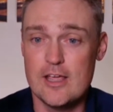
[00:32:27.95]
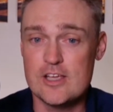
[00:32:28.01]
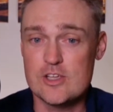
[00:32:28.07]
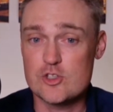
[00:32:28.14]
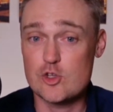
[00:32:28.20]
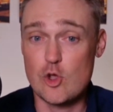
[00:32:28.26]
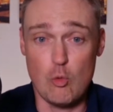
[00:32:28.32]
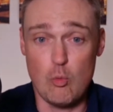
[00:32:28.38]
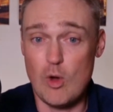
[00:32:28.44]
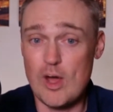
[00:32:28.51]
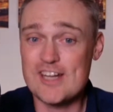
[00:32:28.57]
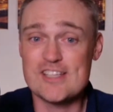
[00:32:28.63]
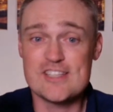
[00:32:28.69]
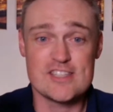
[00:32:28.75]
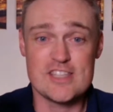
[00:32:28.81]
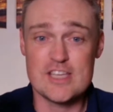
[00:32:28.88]
So what
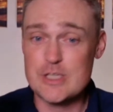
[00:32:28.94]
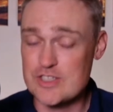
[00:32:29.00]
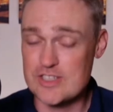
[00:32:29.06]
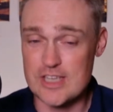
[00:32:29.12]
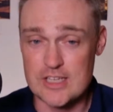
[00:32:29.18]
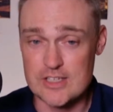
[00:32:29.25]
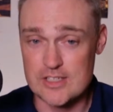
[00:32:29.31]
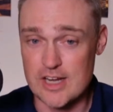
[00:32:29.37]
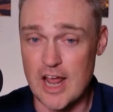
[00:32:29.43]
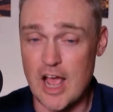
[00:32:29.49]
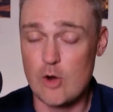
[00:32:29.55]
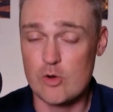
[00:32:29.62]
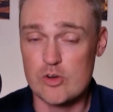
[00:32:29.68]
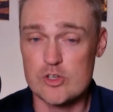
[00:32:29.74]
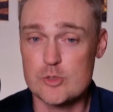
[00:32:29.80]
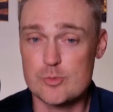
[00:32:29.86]
is this season? How
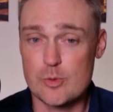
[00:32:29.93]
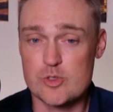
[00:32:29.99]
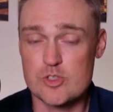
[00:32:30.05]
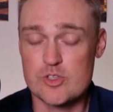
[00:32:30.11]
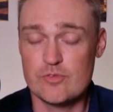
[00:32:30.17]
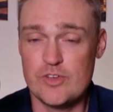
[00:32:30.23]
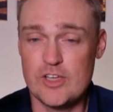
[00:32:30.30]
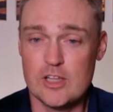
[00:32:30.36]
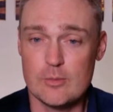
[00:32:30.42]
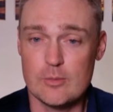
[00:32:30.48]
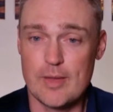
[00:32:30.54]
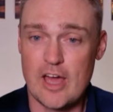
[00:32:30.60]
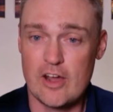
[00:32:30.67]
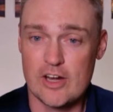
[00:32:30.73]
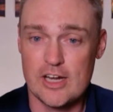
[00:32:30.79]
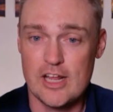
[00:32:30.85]
are you supposed to feel
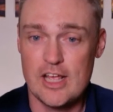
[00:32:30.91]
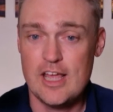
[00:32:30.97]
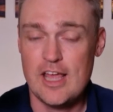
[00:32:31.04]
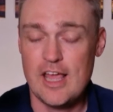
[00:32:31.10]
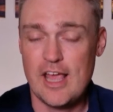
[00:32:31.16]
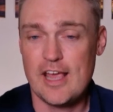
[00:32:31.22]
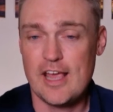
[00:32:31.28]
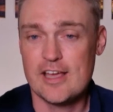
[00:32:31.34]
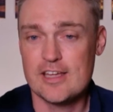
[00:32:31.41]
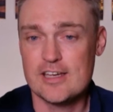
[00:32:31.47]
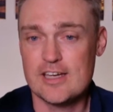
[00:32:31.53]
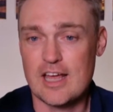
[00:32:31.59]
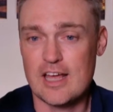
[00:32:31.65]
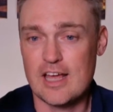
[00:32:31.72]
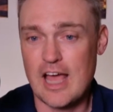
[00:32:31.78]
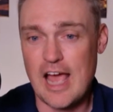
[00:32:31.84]
about it? And
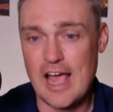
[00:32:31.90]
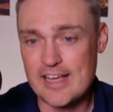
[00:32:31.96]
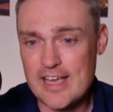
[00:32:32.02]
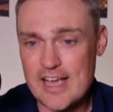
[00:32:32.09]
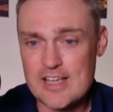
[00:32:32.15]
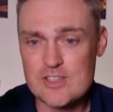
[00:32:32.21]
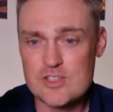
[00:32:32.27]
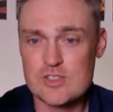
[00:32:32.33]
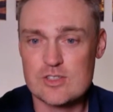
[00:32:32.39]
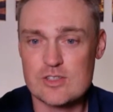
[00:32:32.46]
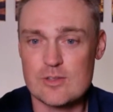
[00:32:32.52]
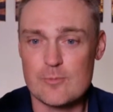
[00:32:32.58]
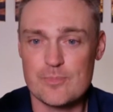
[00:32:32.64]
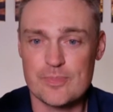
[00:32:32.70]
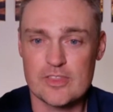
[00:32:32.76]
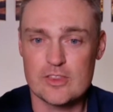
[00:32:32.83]
I guess
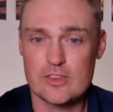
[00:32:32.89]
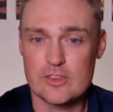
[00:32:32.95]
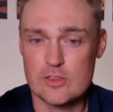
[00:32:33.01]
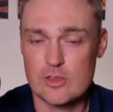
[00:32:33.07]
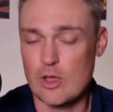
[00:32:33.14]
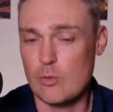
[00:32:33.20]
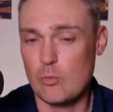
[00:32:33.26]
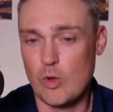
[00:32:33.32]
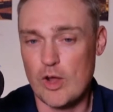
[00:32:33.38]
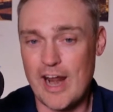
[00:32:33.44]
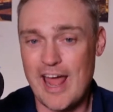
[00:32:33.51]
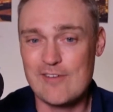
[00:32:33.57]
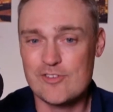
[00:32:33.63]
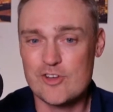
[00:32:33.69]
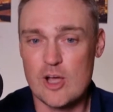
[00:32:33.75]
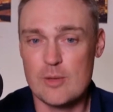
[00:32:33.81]
what
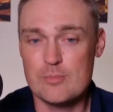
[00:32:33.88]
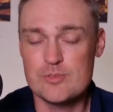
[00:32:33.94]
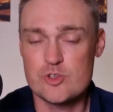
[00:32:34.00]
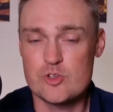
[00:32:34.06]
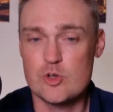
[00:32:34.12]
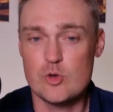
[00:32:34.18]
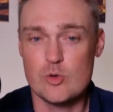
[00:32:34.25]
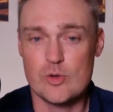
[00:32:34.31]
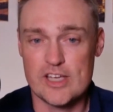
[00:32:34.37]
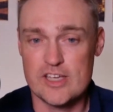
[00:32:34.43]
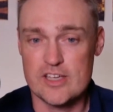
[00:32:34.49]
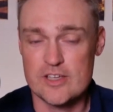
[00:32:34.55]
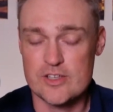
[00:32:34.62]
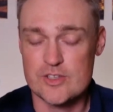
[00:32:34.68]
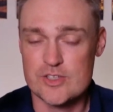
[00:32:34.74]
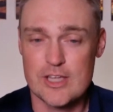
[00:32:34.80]
I've come to
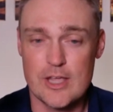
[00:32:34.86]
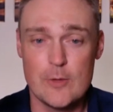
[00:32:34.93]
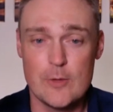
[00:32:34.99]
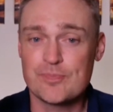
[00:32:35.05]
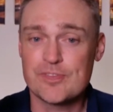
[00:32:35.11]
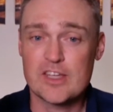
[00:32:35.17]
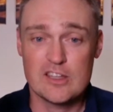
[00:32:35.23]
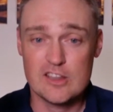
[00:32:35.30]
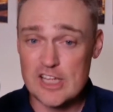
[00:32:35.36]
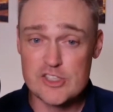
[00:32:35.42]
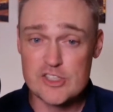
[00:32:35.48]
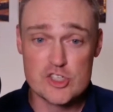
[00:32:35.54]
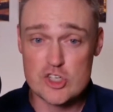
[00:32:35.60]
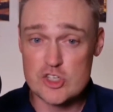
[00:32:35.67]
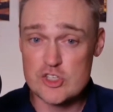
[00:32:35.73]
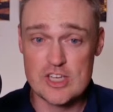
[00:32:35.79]
is,
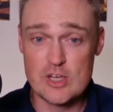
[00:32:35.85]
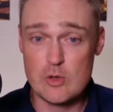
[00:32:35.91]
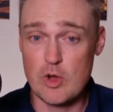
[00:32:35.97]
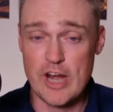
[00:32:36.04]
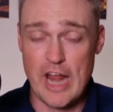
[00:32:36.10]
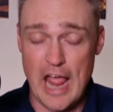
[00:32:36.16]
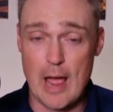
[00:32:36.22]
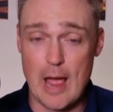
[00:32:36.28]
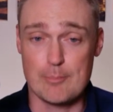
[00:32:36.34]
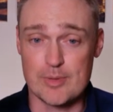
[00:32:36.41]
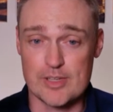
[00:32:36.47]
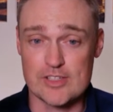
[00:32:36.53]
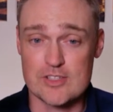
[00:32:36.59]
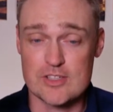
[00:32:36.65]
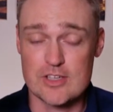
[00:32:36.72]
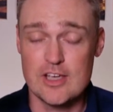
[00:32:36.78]
let's just see what
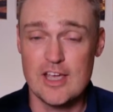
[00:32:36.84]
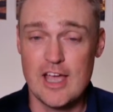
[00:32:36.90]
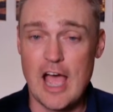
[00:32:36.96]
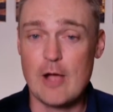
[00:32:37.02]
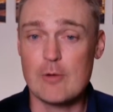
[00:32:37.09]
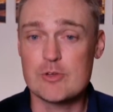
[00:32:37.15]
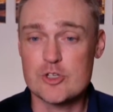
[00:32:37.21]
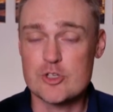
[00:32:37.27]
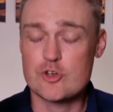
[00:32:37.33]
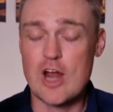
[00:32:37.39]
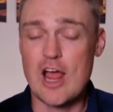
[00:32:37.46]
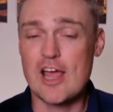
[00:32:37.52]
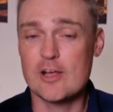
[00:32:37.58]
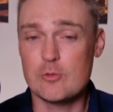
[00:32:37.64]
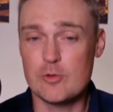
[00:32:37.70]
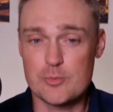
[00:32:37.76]
happens. I was
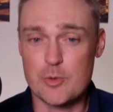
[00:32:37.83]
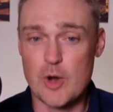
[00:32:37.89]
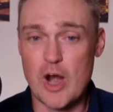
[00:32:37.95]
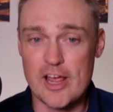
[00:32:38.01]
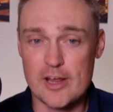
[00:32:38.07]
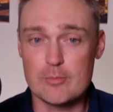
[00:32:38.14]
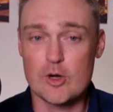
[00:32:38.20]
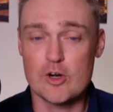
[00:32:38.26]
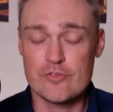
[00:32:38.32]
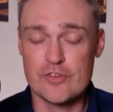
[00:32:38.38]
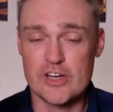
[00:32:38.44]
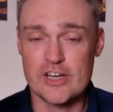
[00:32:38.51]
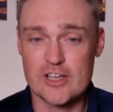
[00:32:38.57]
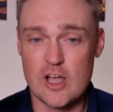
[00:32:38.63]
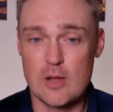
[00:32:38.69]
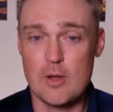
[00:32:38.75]
trying with Brian Murphy
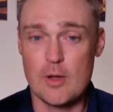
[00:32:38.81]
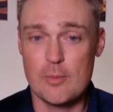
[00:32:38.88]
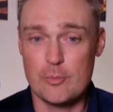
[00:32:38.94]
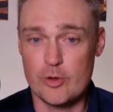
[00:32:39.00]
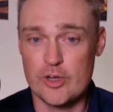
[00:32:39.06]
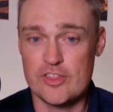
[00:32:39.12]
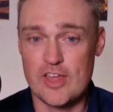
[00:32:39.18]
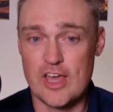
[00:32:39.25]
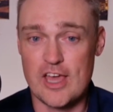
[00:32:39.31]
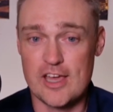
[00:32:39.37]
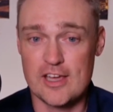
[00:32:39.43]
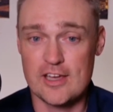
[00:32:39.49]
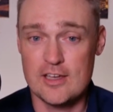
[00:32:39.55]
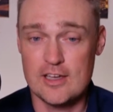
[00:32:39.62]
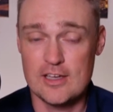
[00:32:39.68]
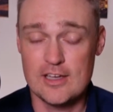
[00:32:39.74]
to come up with
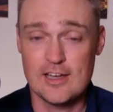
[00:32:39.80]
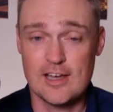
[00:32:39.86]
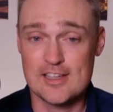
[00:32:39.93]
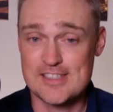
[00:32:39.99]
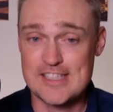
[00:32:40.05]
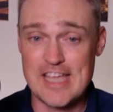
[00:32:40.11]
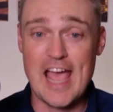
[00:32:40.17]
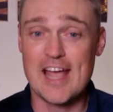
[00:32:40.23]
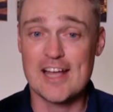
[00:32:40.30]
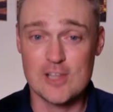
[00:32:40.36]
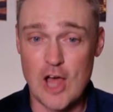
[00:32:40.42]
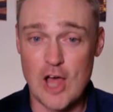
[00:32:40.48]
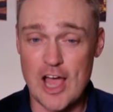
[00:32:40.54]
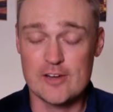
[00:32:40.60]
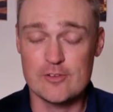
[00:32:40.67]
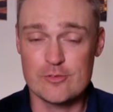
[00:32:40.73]
a
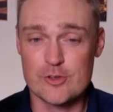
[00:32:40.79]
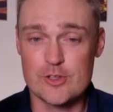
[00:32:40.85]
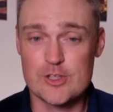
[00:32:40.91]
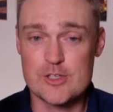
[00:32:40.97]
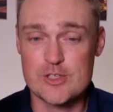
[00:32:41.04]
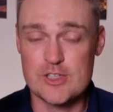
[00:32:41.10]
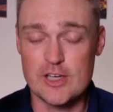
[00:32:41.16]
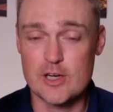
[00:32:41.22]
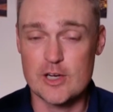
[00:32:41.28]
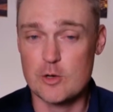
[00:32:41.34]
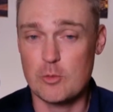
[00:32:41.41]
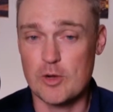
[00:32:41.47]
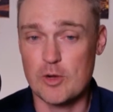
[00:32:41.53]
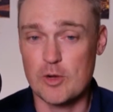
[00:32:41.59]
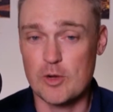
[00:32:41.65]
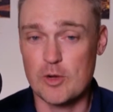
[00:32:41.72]
tagline for this year.
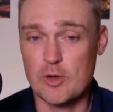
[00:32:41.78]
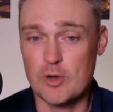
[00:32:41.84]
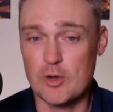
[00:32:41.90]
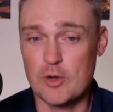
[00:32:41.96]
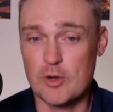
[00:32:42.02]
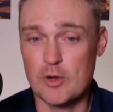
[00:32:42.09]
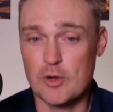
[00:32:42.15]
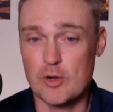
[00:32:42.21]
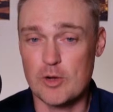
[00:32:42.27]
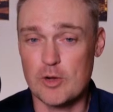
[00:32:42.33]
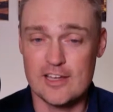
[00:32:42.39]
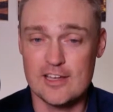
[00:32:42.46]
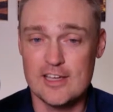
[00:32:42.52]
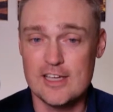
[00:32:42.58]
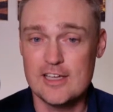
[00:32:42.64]
What can we call it?